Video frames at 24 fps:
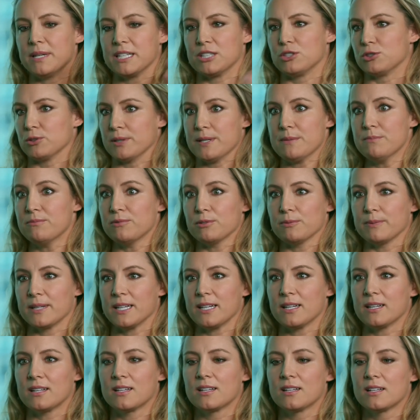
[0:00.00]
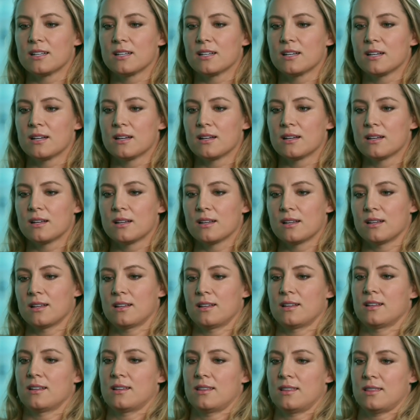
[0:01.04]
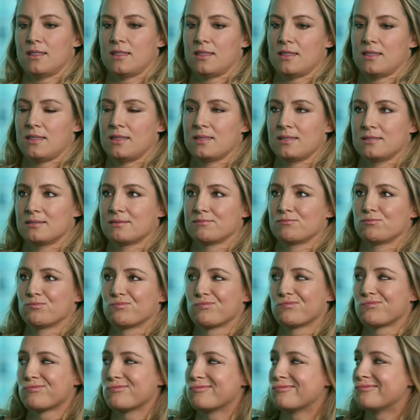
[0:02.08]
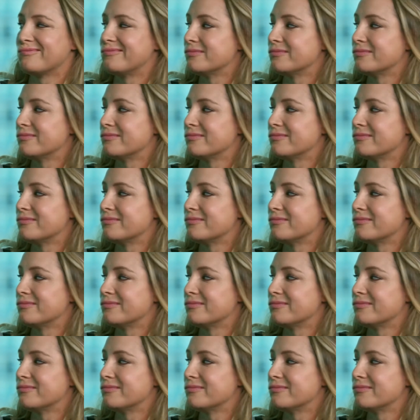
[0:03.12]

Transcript: big dream for me. When I was um,